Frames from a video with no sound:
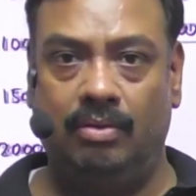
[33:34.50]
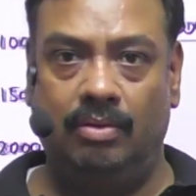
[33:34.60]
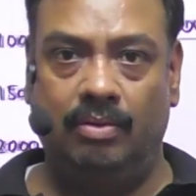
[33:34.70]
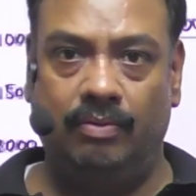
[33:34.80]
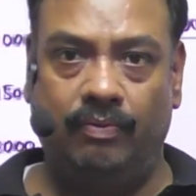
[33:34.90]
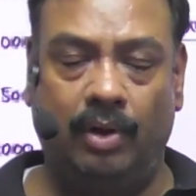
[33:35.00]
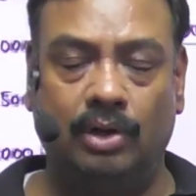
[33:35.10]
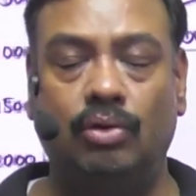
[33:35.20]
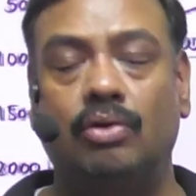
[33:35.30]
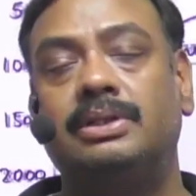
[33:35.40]
for
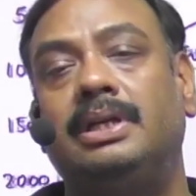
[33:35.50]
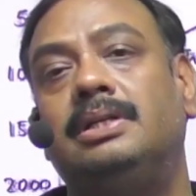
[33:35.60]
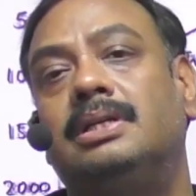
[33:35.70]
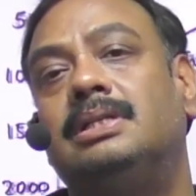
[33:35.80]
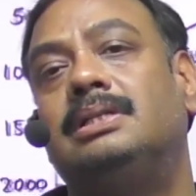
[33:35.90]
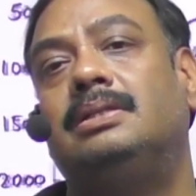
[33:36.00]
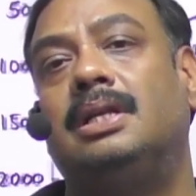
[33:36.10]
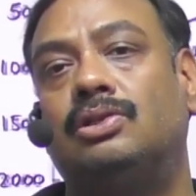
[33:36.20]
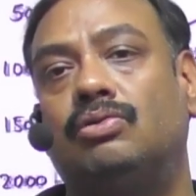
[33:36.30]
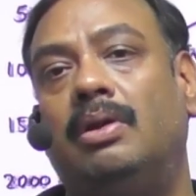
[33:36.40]
those regions the
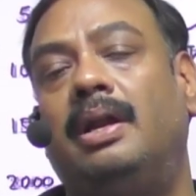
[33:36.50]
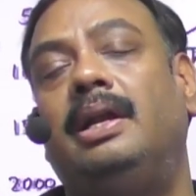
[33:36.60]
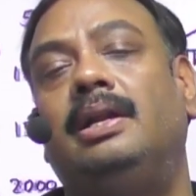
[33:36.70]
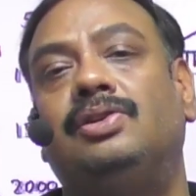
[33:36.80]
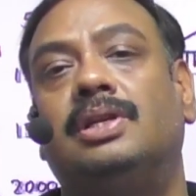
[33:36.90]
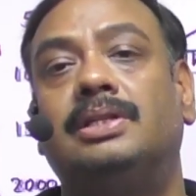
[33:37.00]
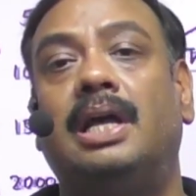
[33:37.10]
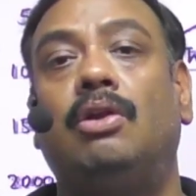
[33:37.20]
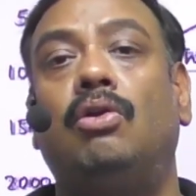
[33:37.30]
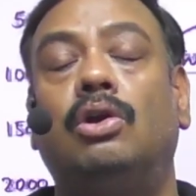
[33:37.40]
solar radiations are
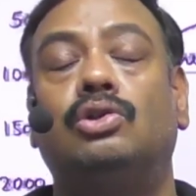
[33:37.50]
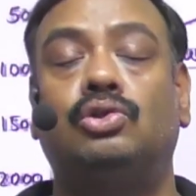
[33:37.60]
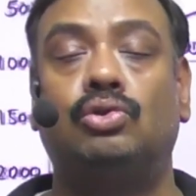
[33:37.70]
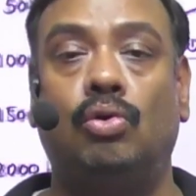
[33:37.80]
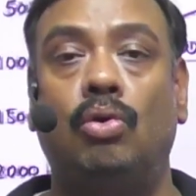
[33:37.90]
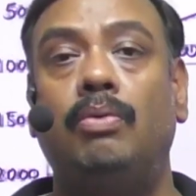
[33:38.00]
not so